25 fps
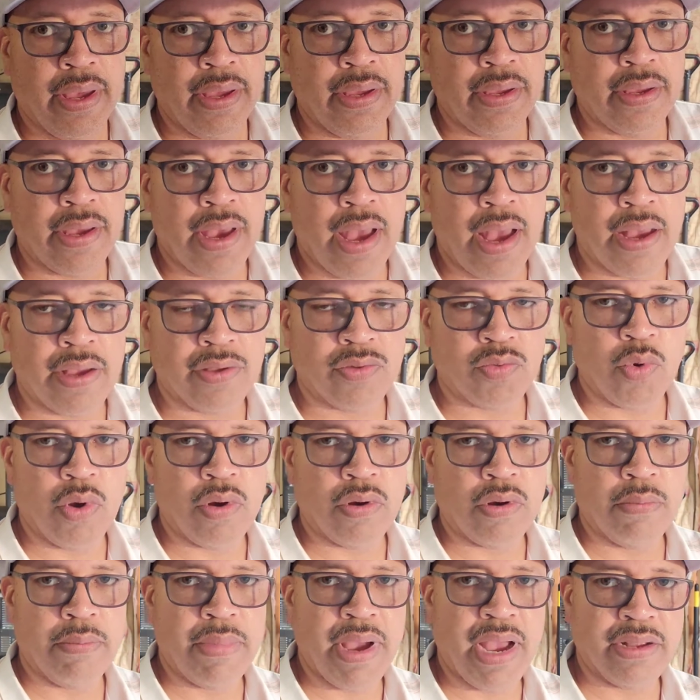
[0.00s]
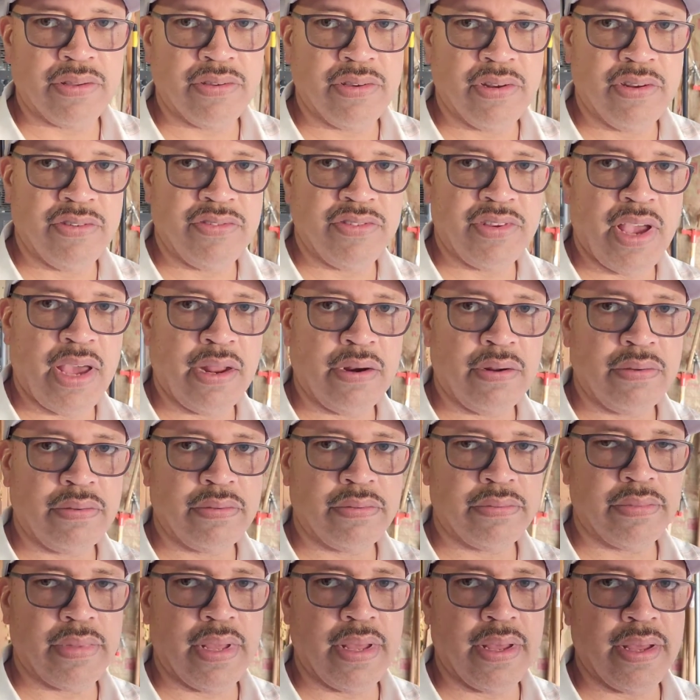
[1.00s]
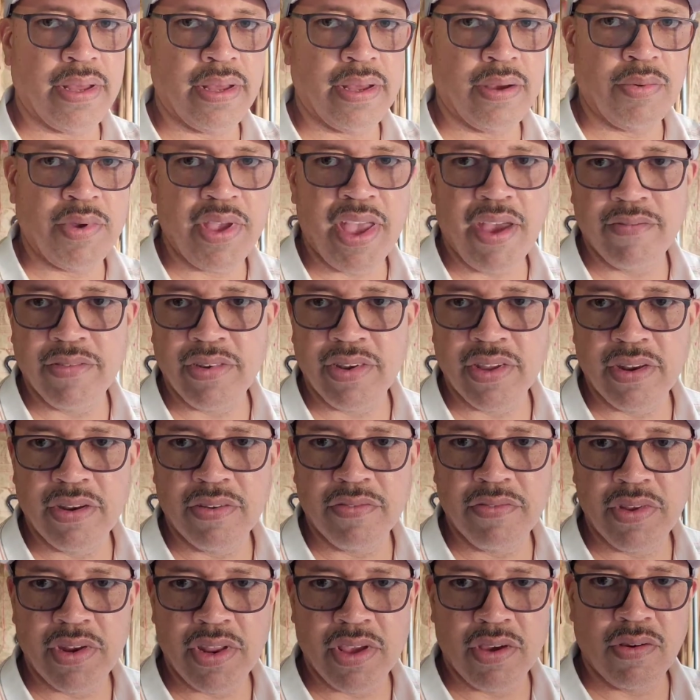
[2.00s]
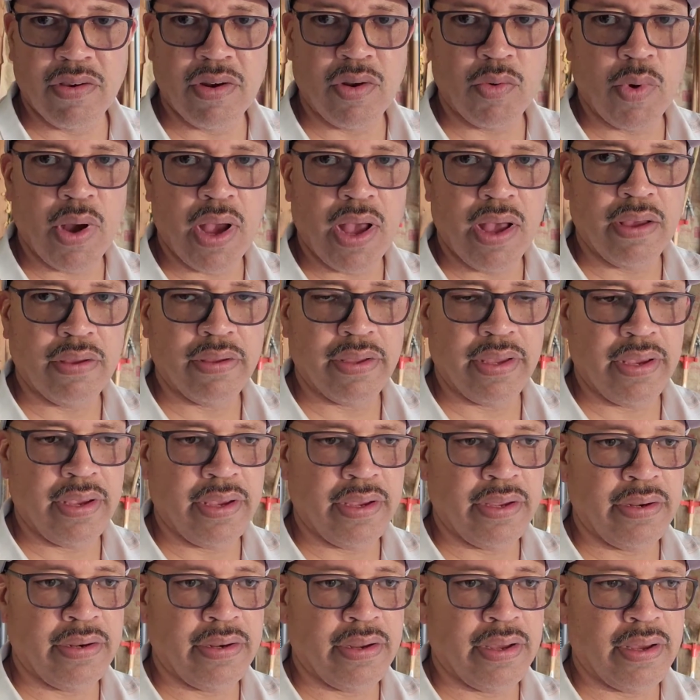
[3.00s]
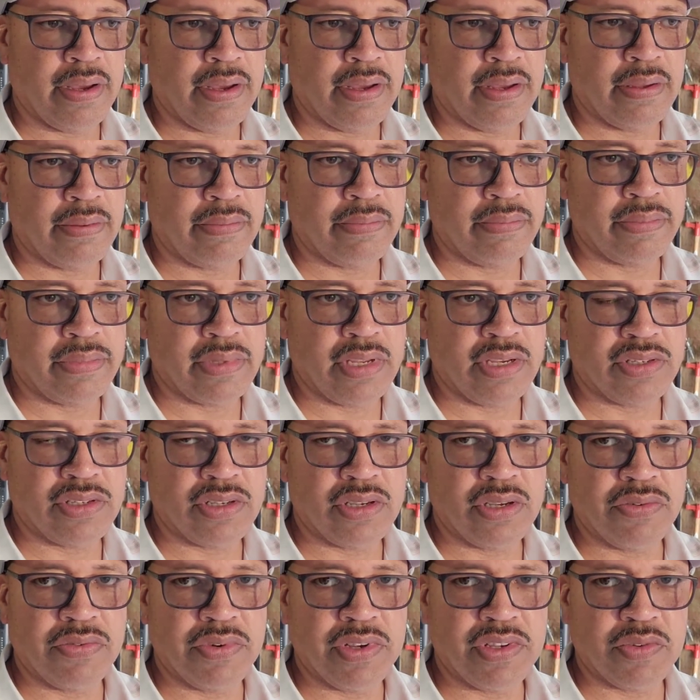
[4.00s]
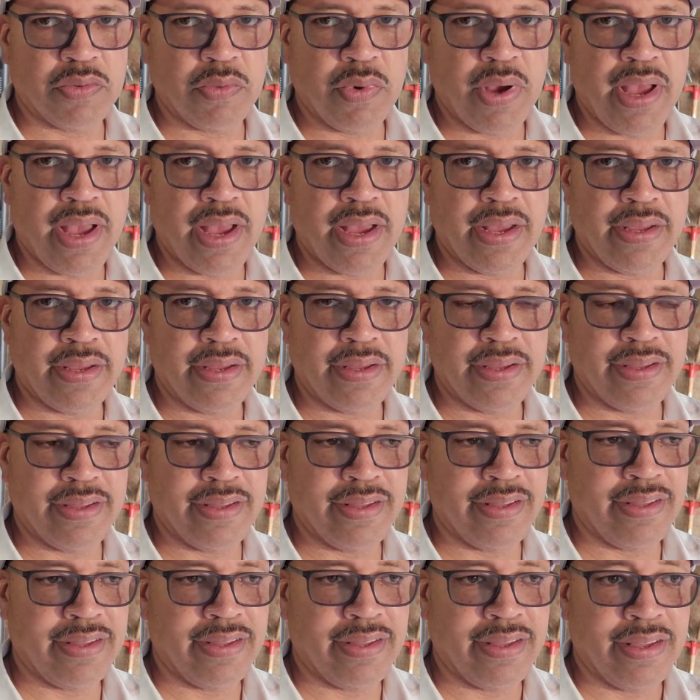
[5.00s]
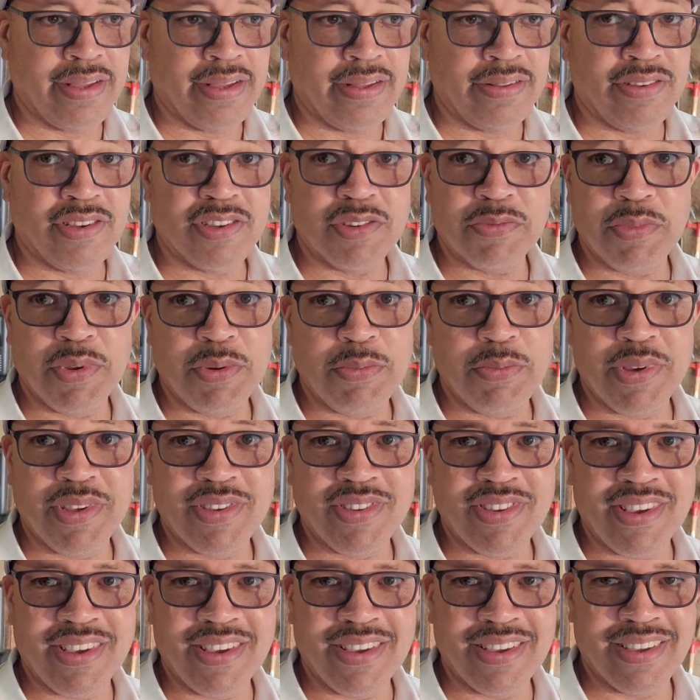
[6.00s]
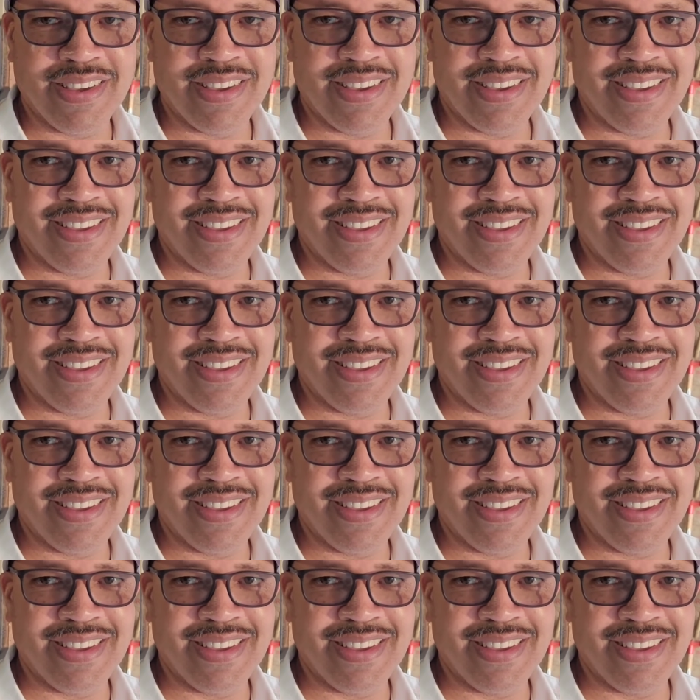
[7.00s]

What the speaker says: Hey guys, welcome back to the channel. We haven't done a video in a while, and there's a good reason why. Just been busy.